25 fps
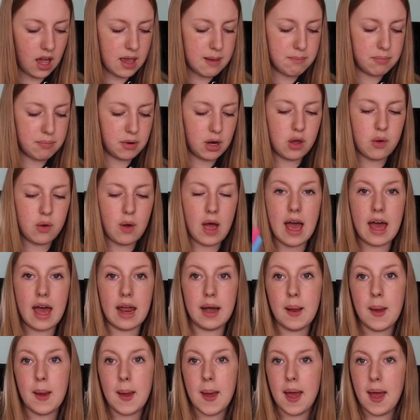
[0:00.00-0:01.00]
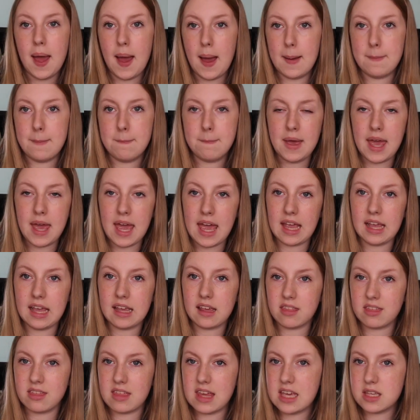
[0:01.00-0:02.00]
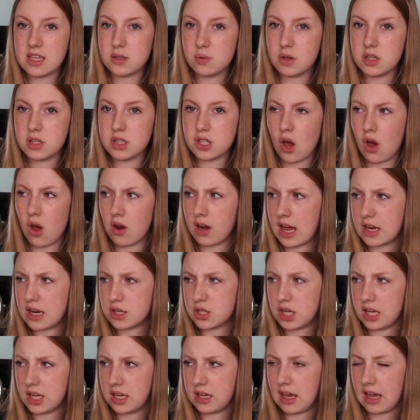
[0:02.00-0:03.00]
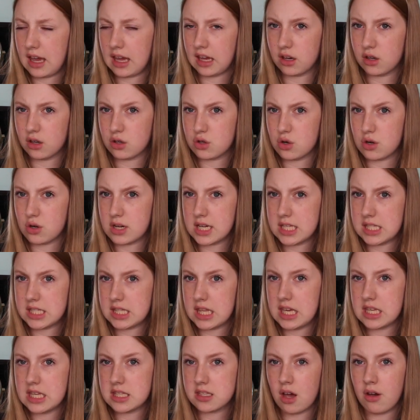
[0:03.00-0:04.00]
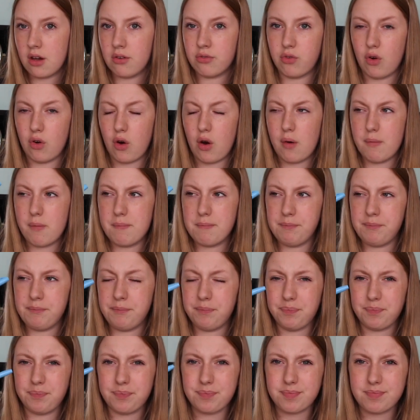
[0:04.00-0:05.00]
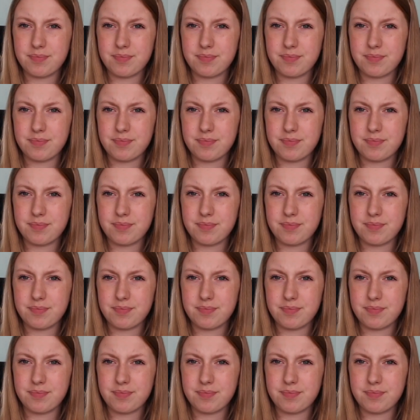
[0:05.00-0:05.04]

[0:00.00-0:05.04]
light blue and a pink. These ones aren't actually Ink Joys. These are from,